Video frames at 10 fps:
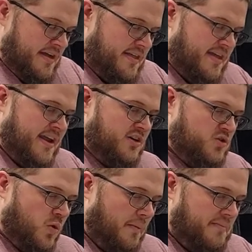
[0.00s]
The nails
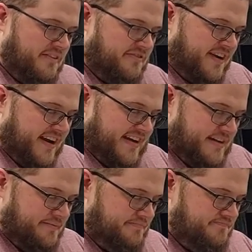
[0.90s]
want me to fight
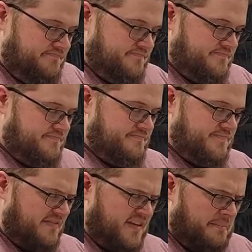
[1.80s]
again.
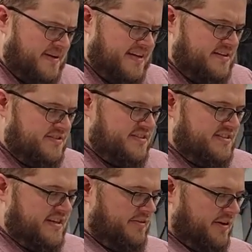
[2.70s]
I've not been here
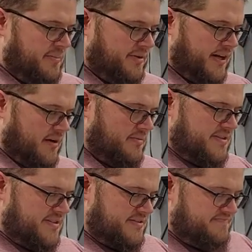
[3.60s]
since I've humbled
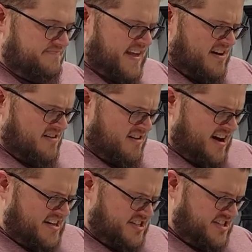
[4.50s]
Erebus. That
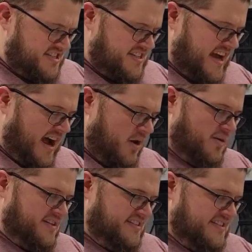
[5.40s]
wretch's
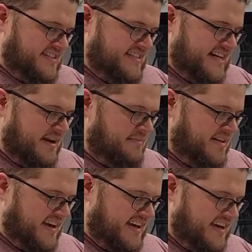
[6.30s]
cowardice denied me
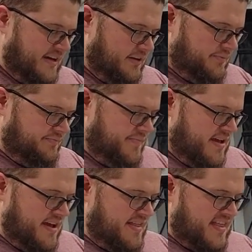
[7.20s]
the kill.
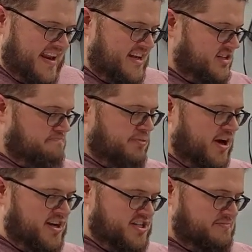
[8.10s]
The nails
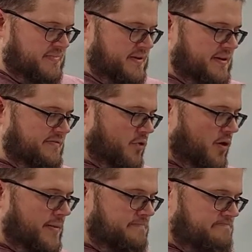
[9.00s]
punished me
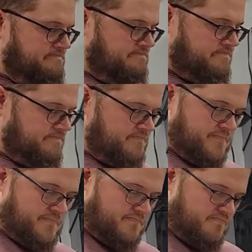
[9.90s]
for it.
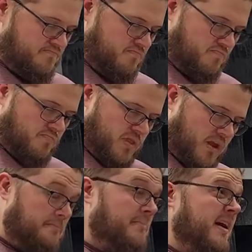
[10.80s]

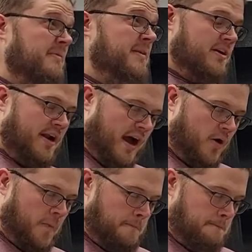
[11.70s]
But I'm here now,